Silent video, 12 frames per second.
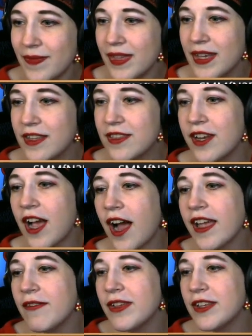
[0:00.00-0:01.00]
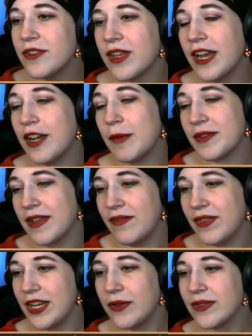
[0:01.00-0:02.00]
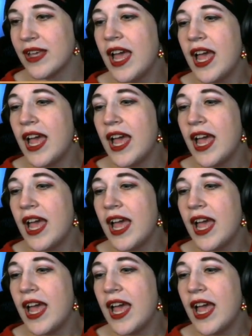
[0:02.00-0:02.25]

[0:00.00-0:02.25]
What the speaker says: Is there IL videos at any % videos?